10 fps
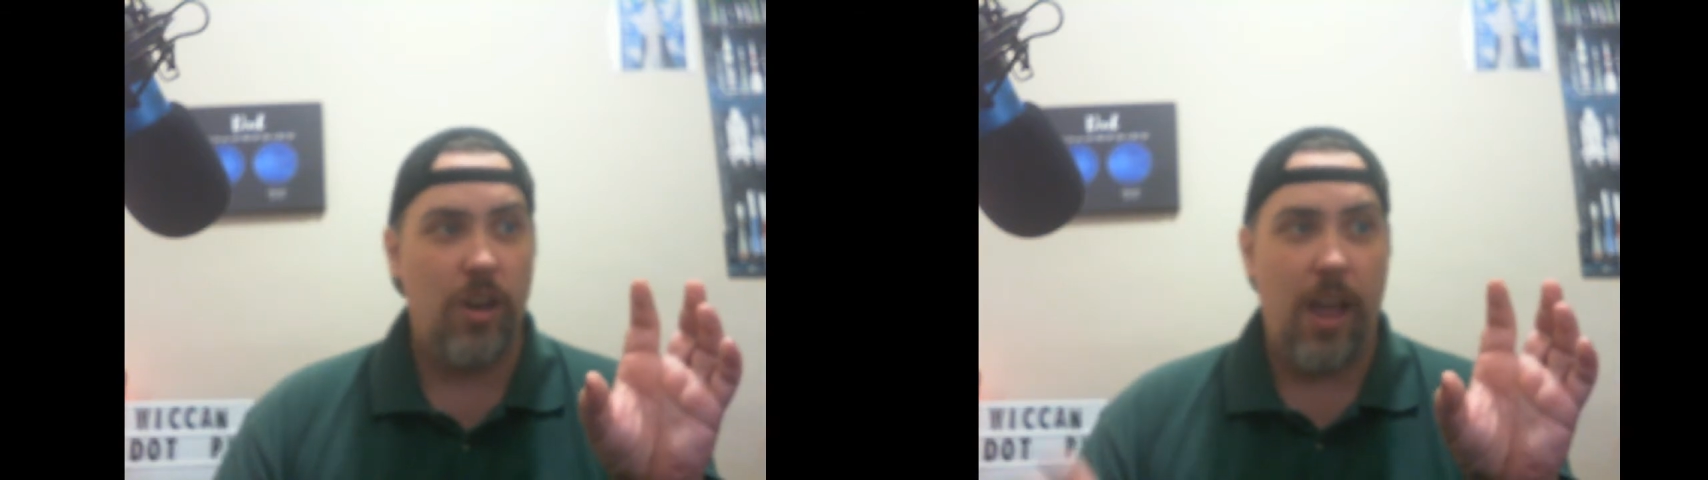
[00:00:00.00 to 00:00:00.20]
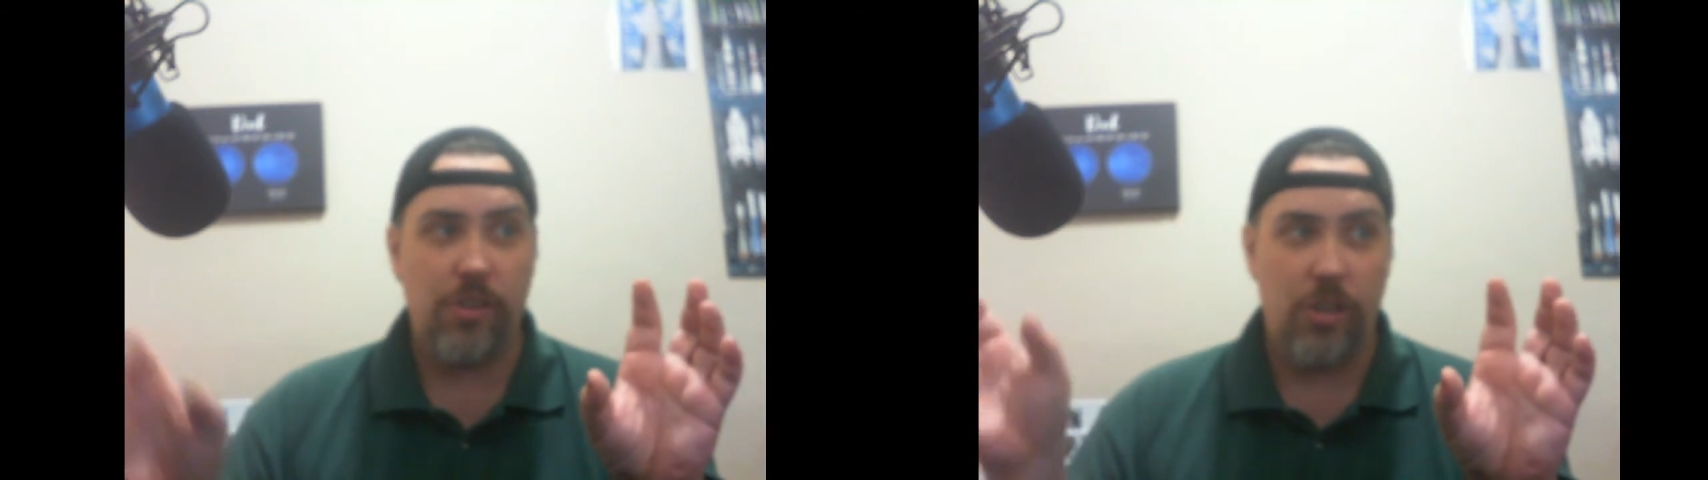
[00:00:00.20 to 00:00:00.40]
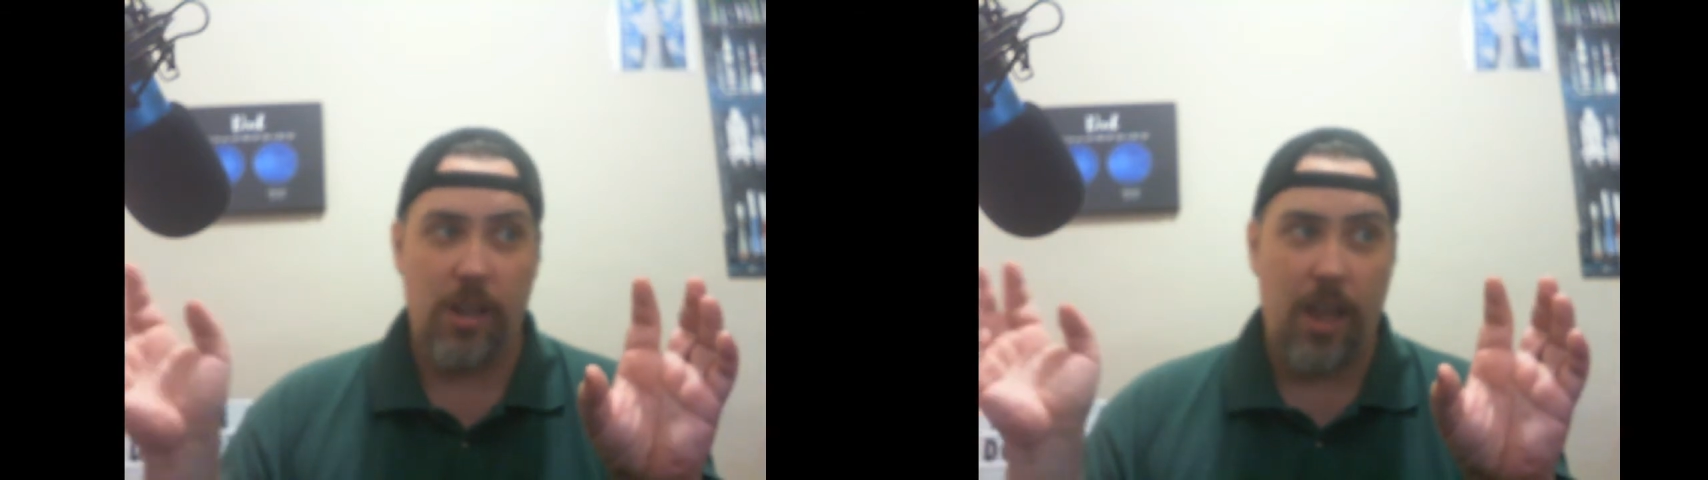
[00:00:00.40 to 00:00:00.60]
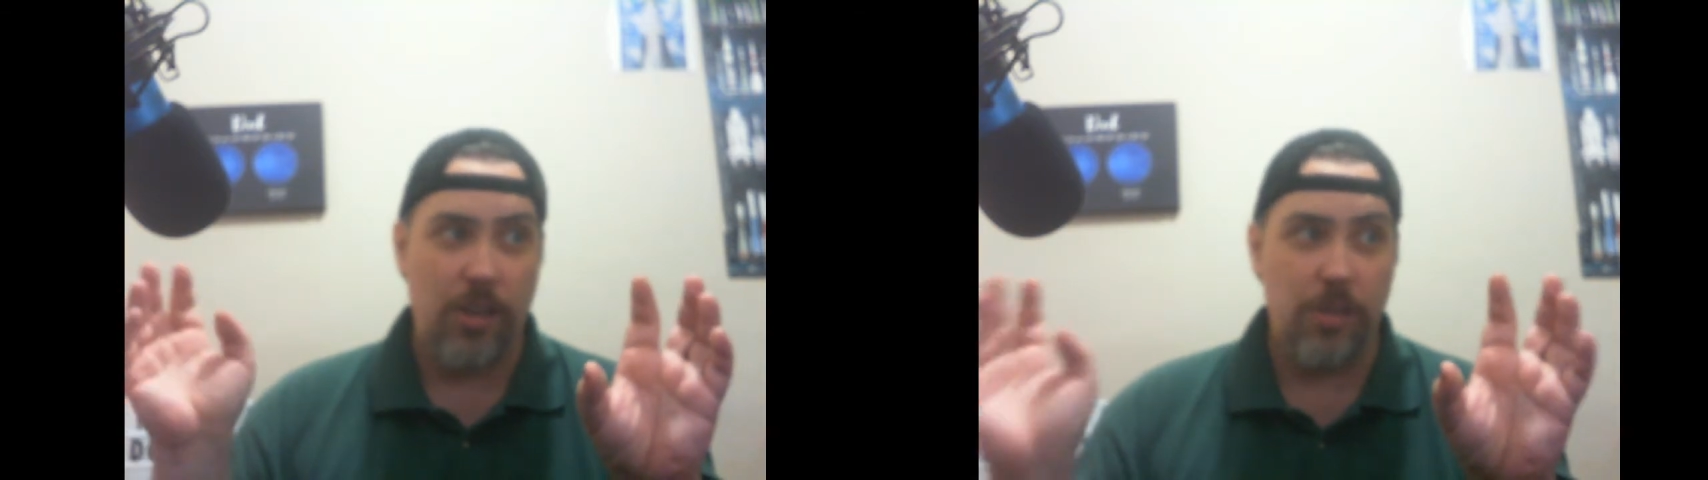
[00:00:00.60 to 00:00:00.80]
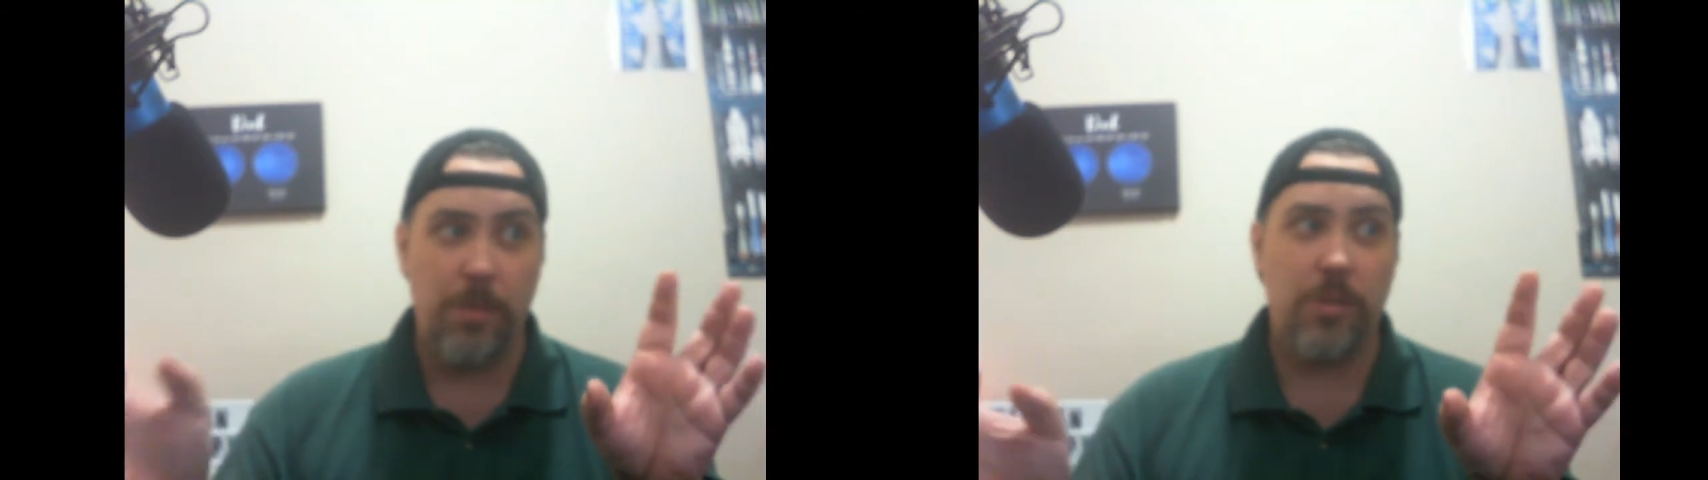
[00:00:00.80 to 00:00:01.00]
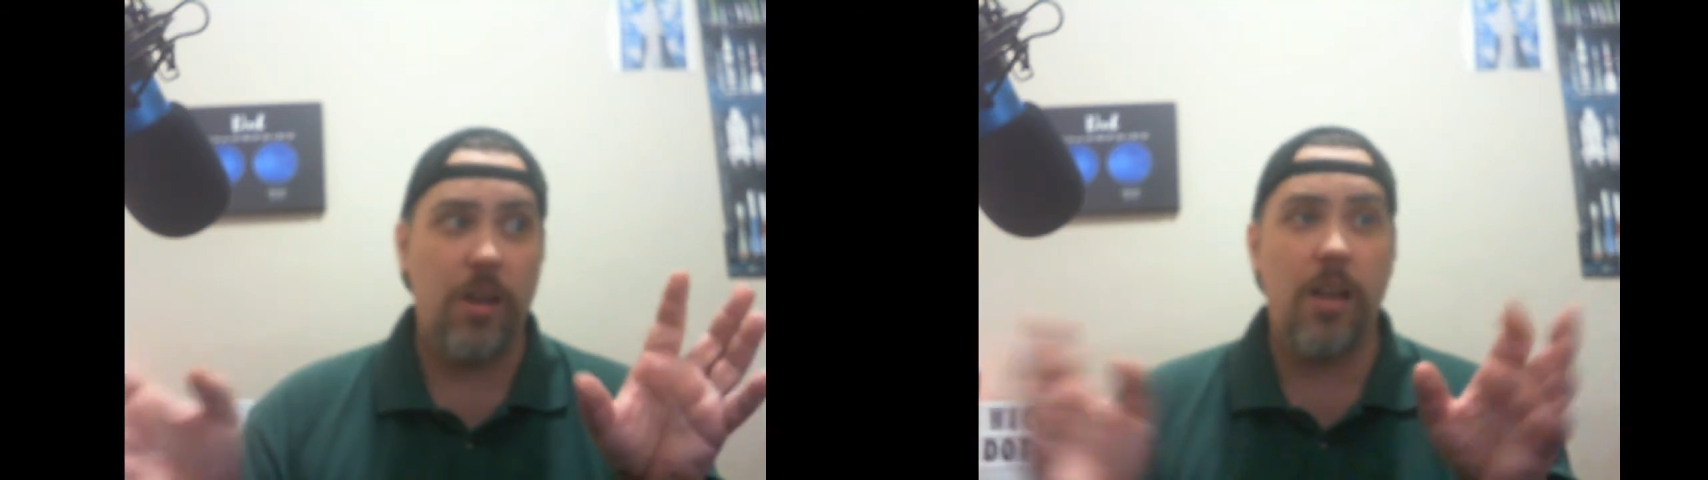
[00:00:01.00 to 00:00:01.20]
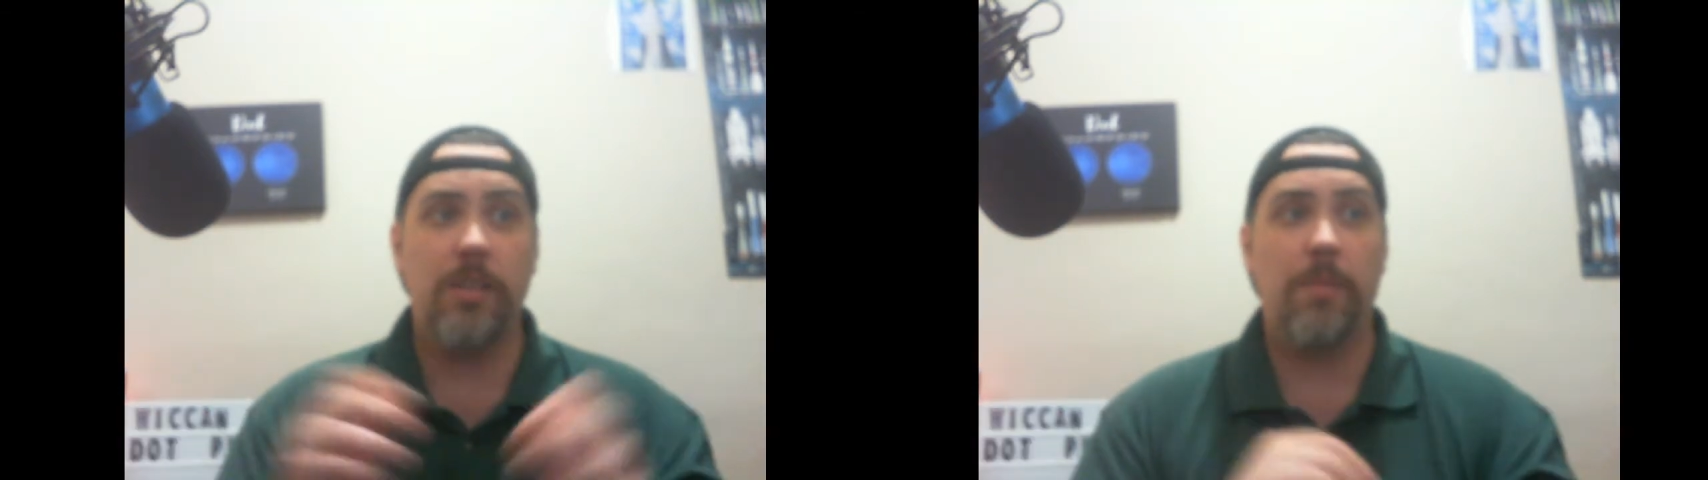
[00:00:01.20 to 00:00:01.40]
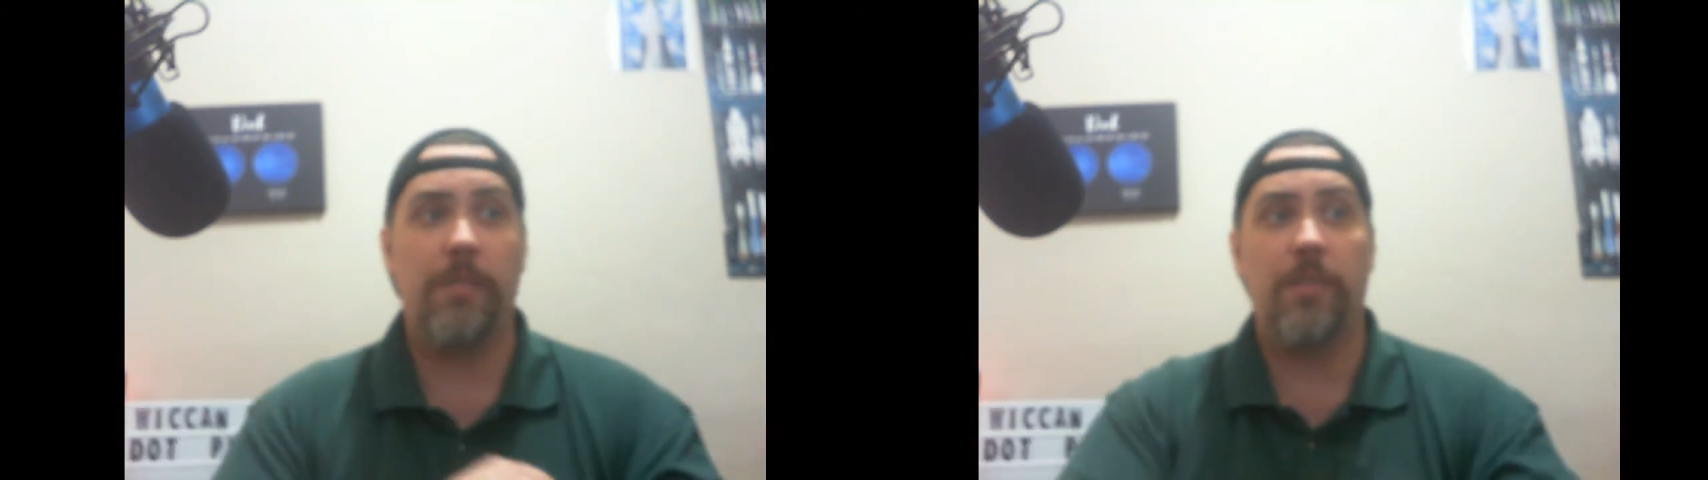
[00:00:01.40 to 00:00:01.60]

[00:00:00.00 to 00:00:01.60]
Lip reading: I should be able to talk to my